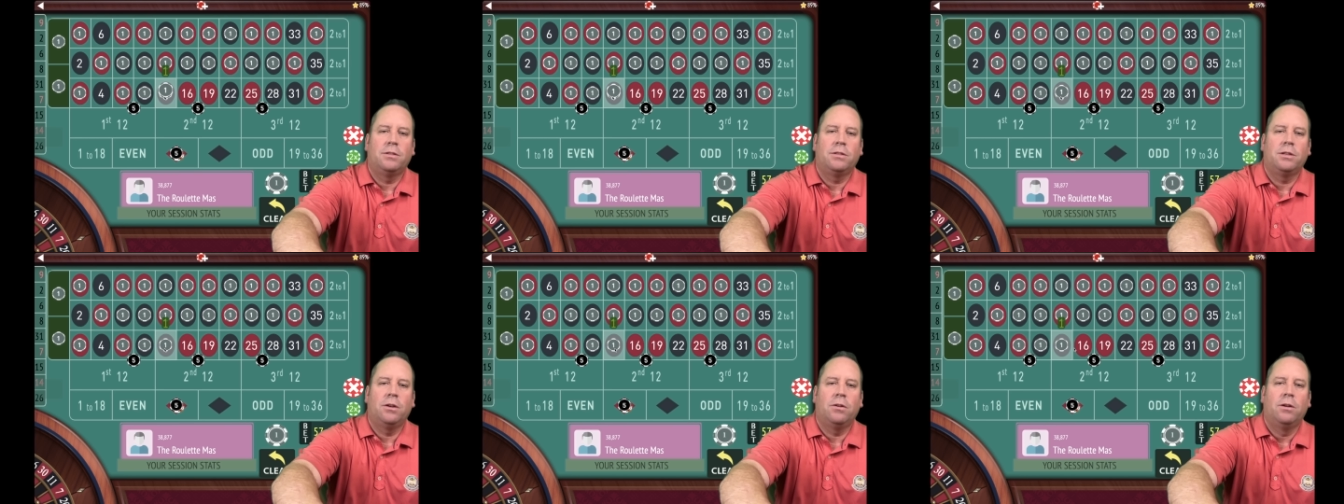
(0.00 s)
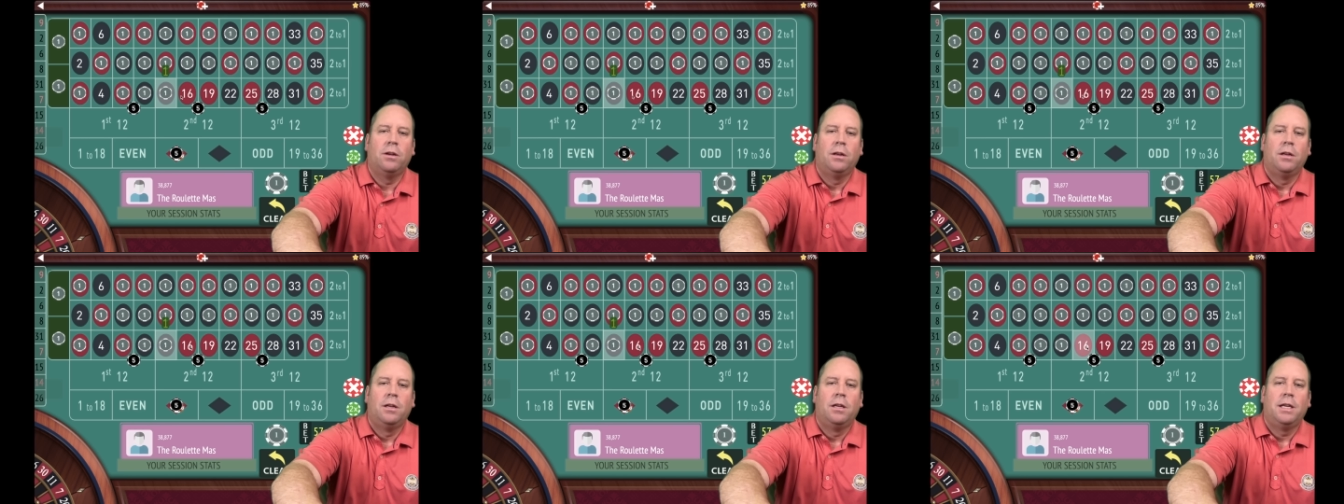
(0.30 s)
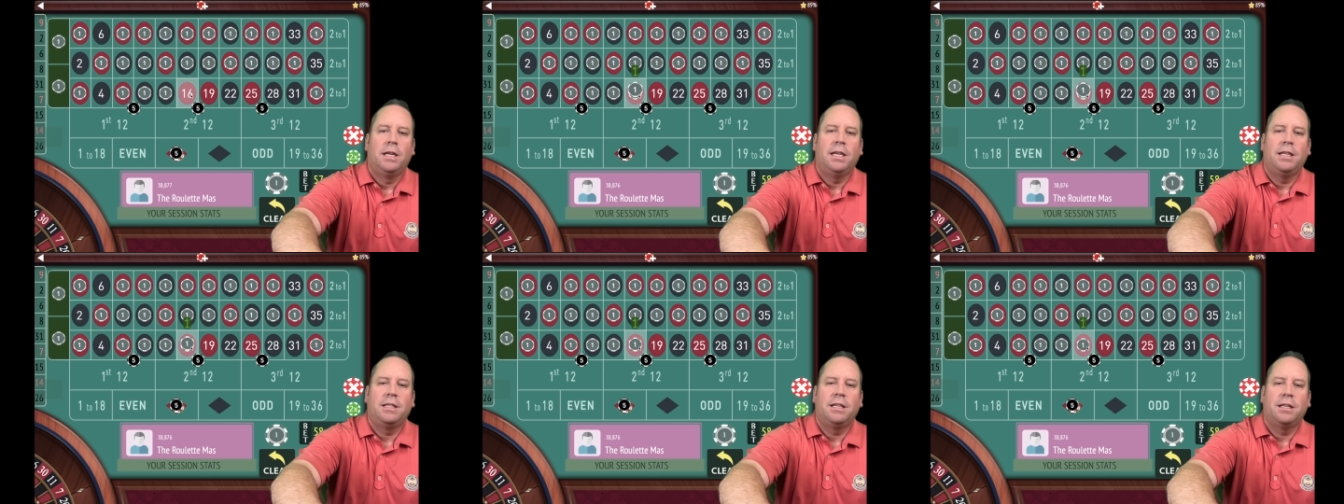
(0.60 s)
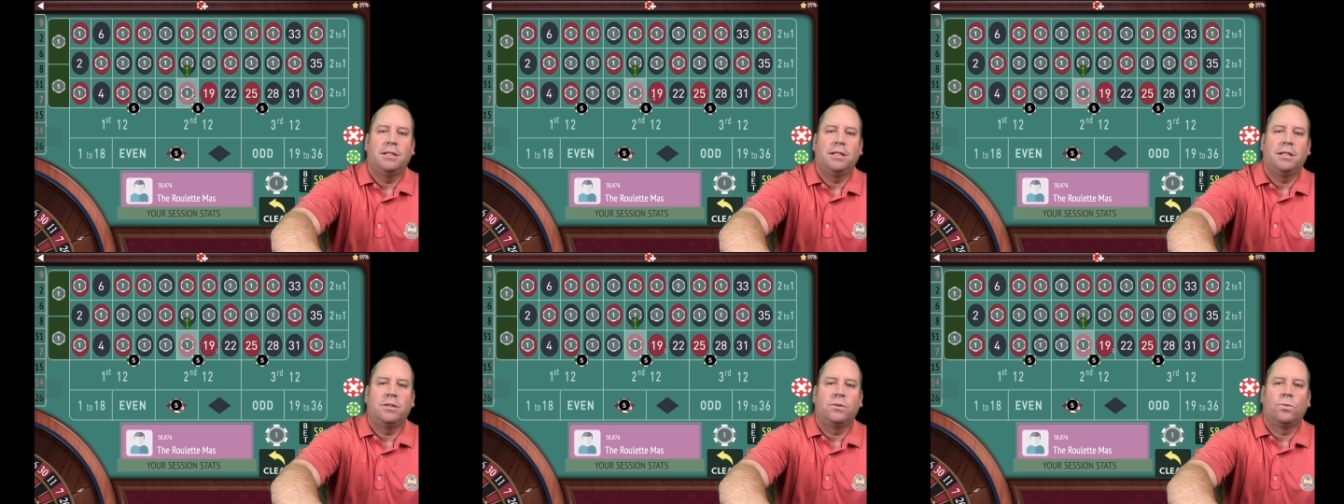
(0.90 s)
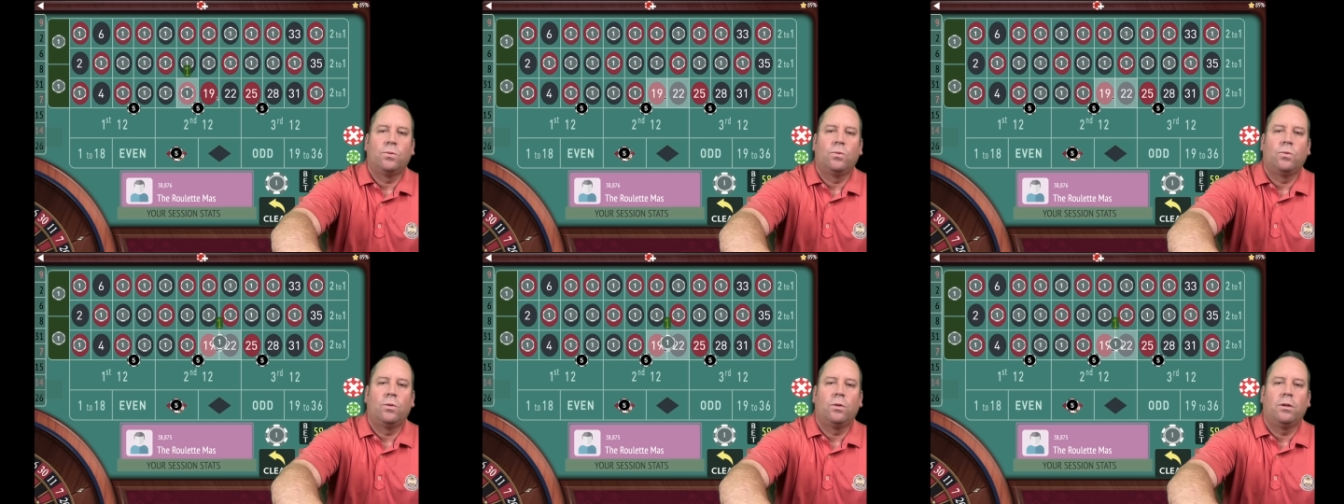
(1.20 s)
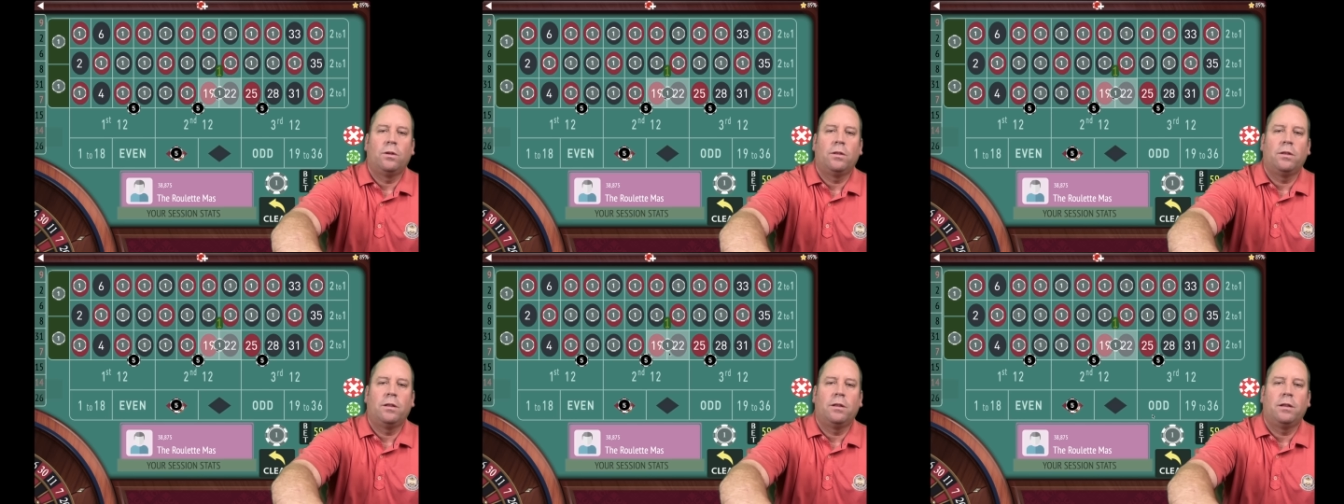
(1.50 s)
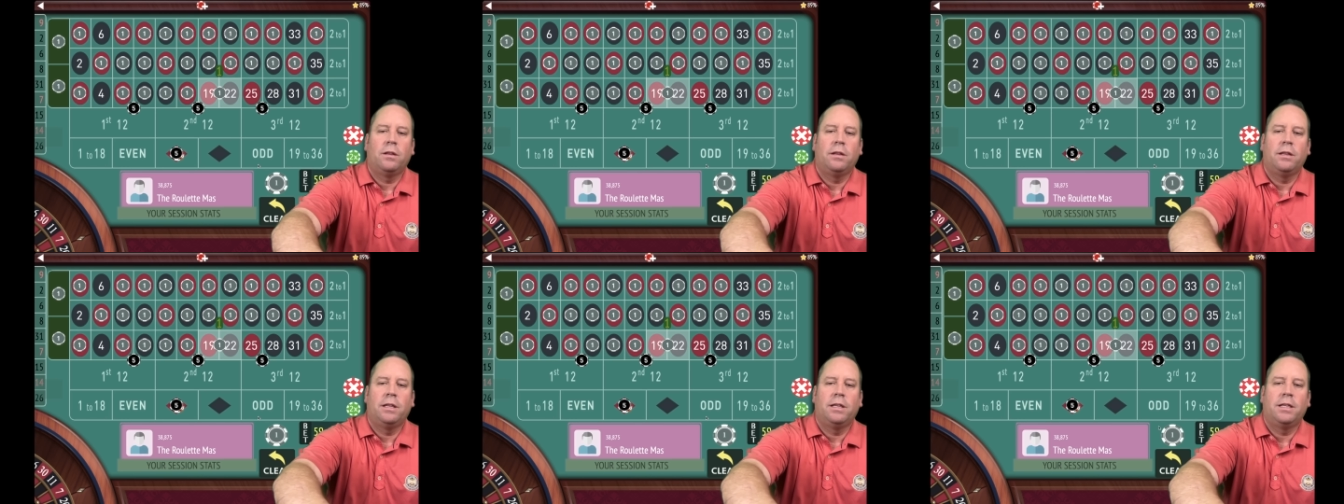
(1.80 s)
So he says it's worth
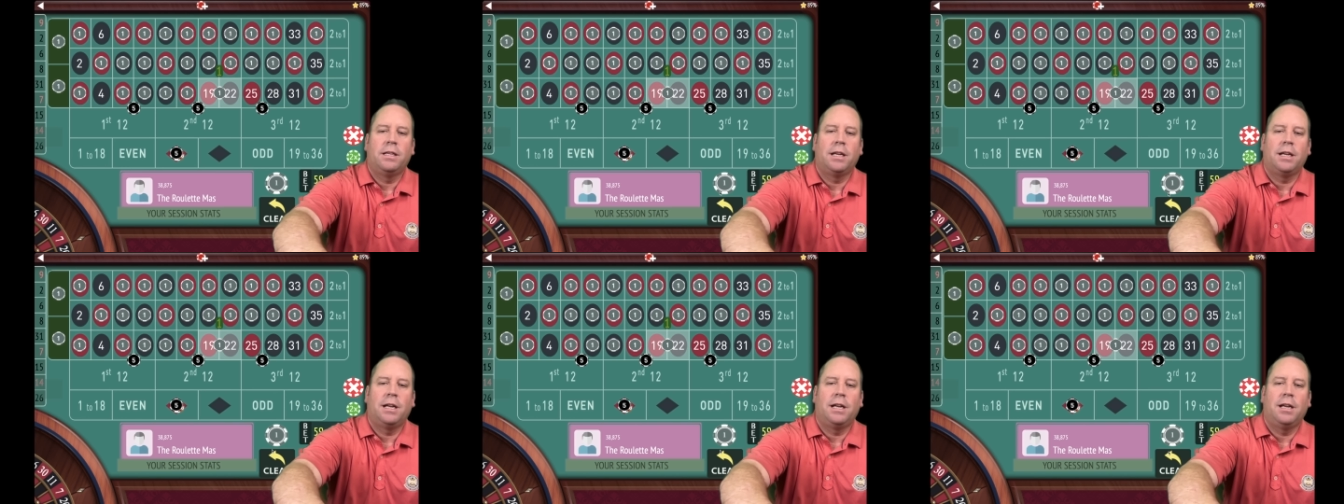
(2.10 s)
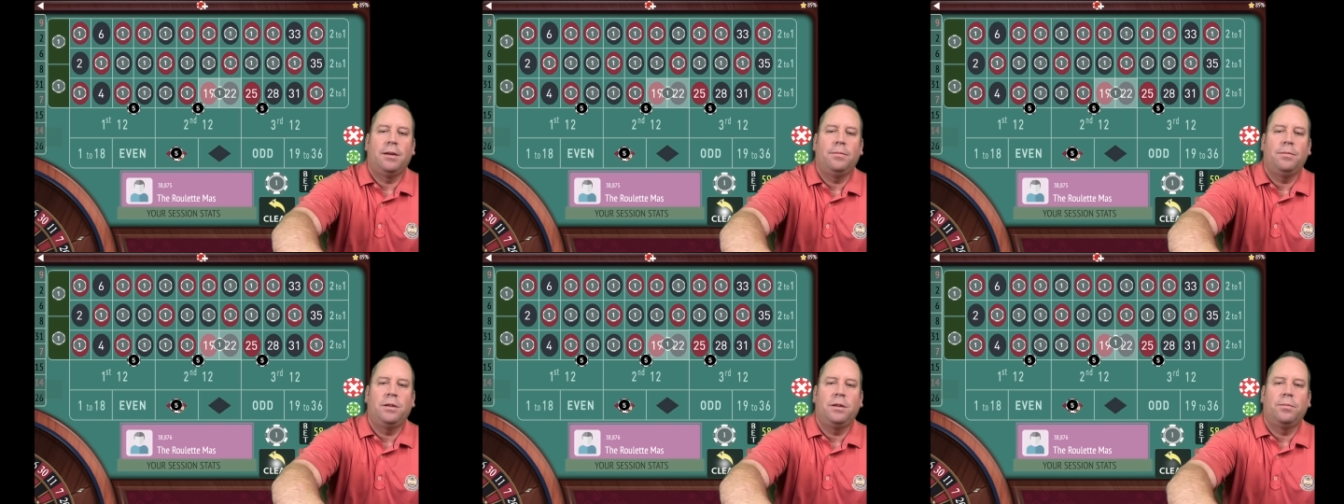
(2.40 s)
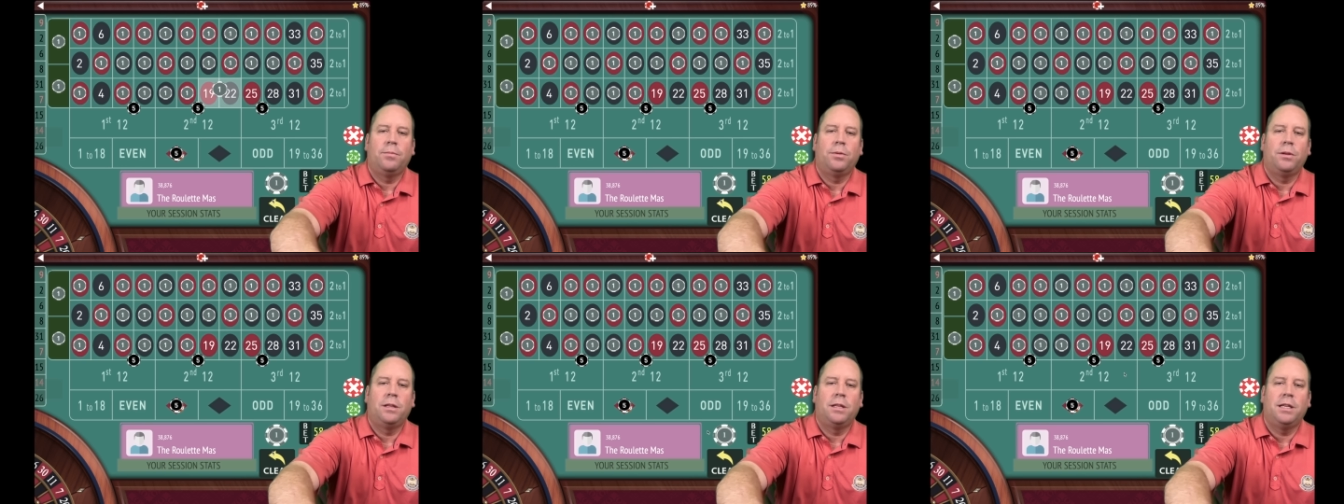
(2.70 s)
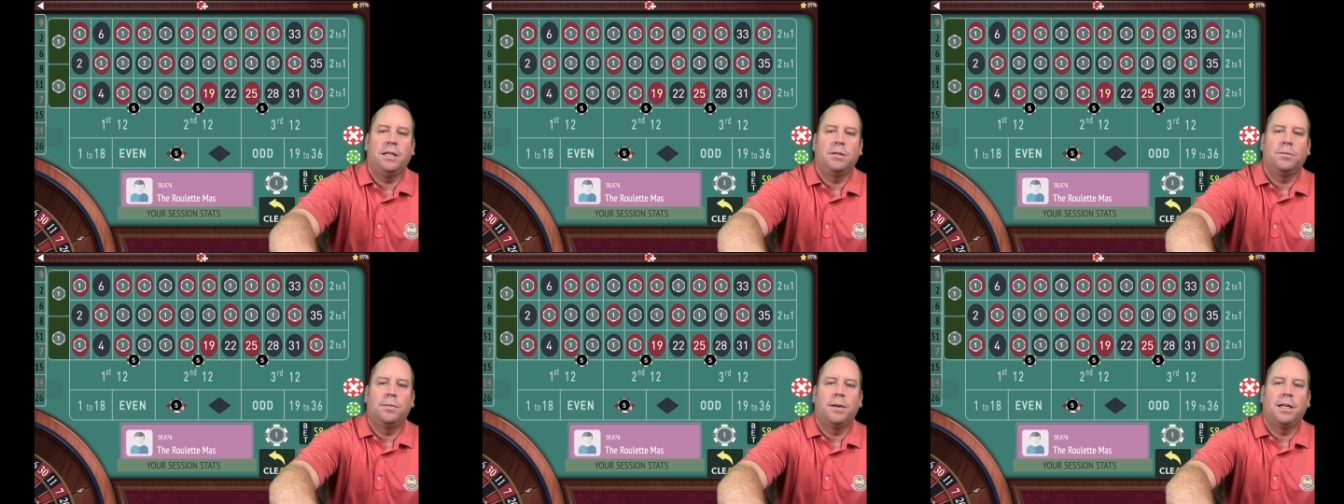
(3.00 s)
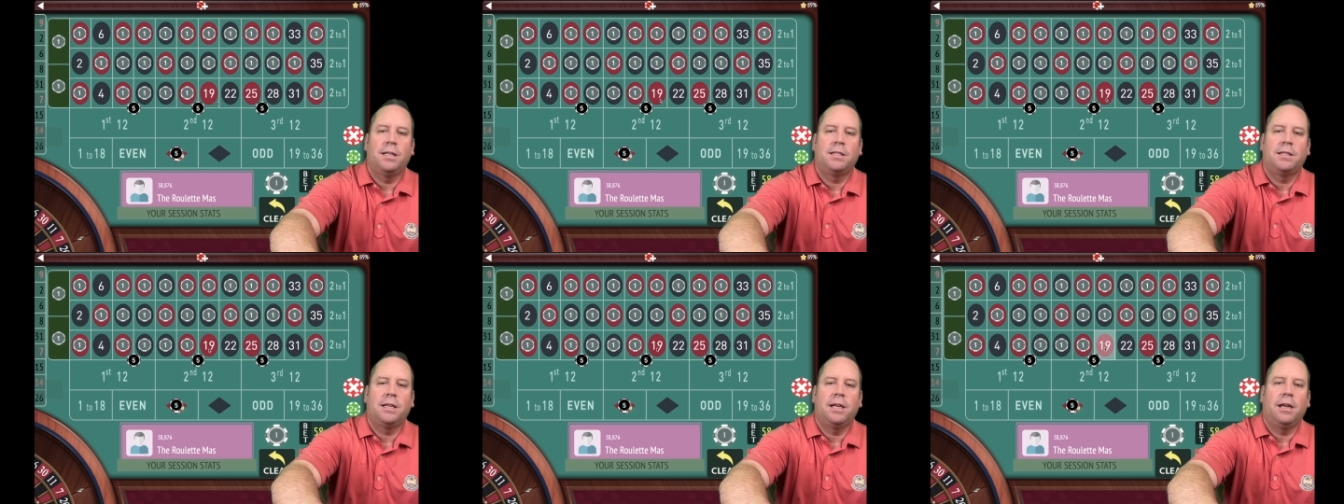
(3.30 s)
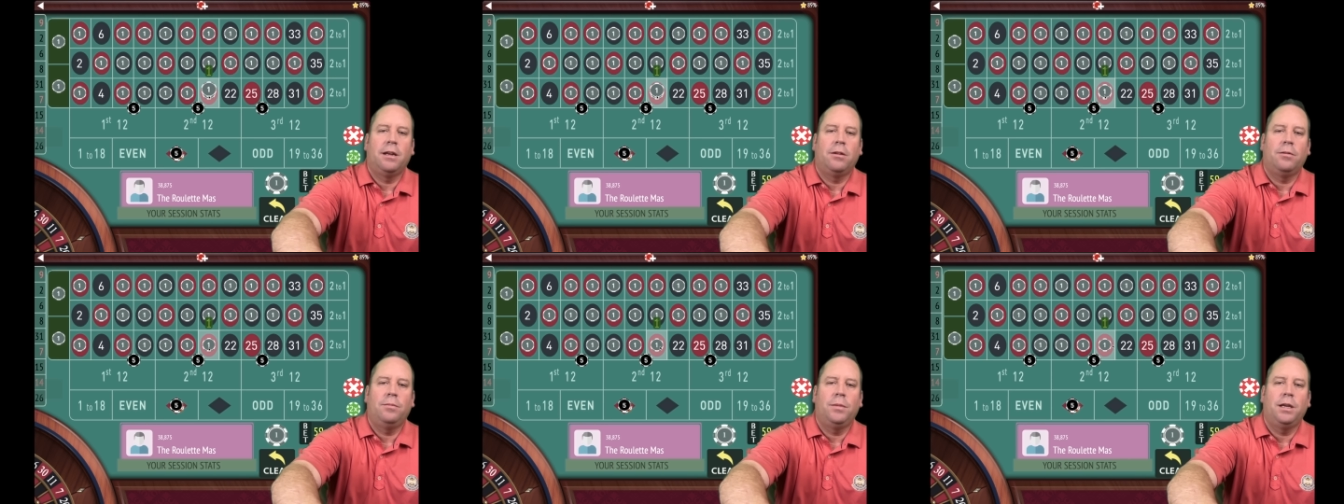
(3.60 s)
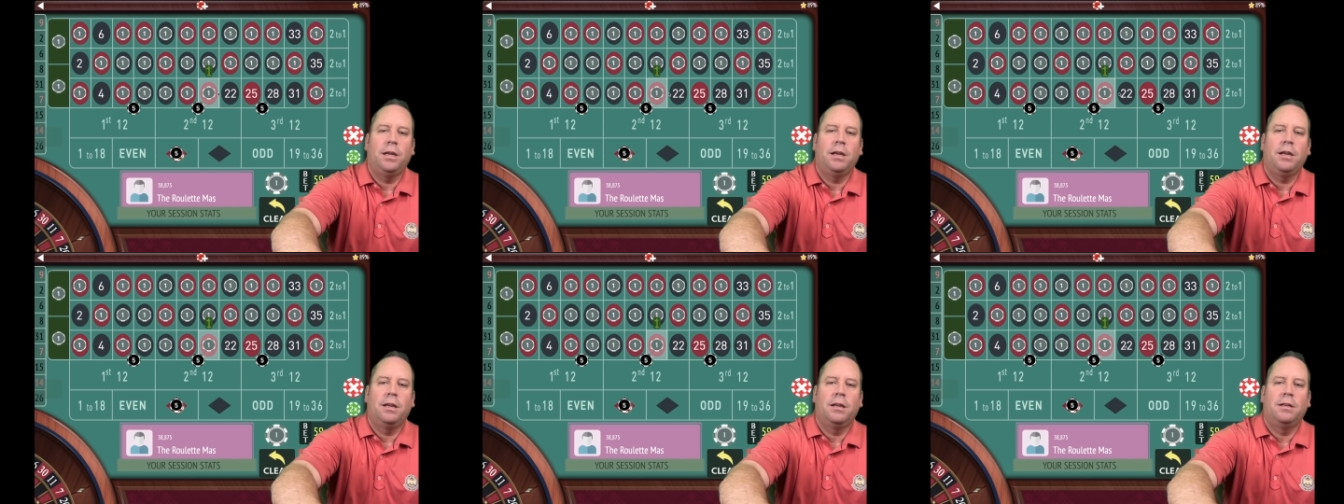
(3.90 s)
the time to put these bets down
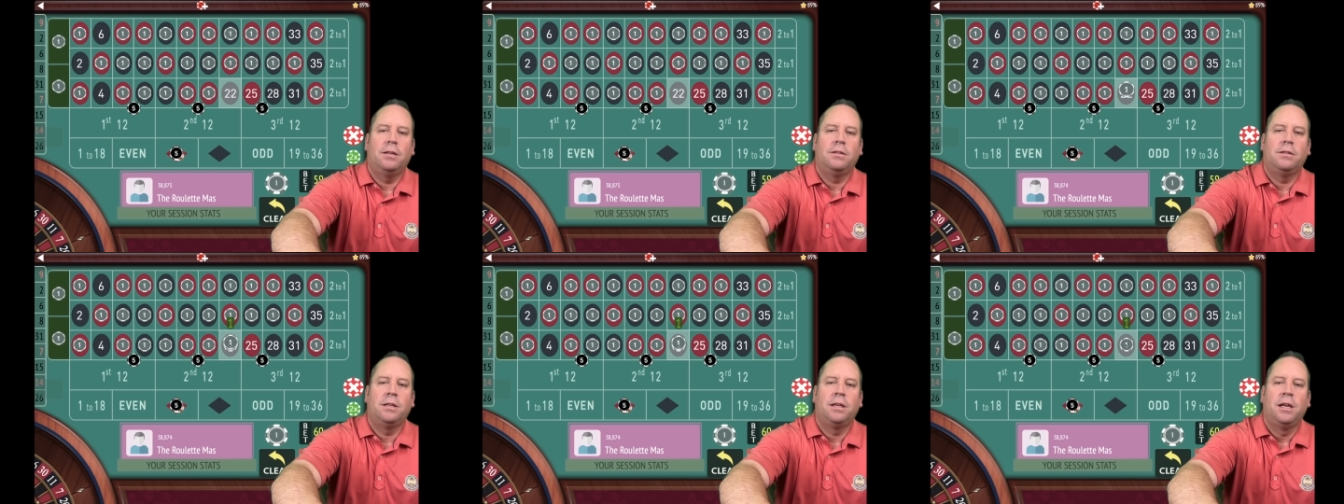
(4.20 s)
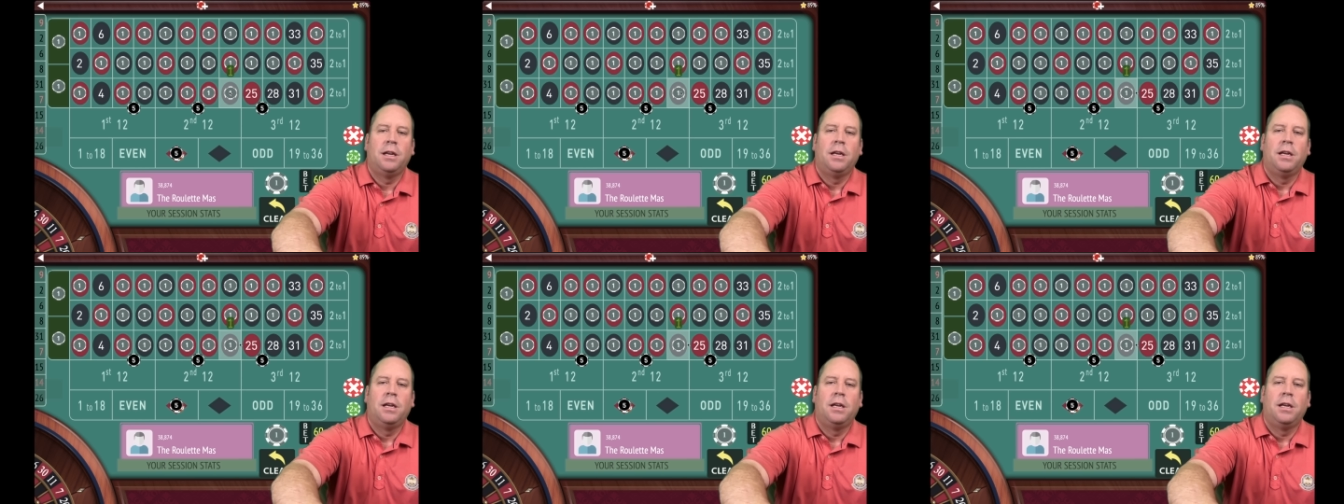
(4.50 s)
because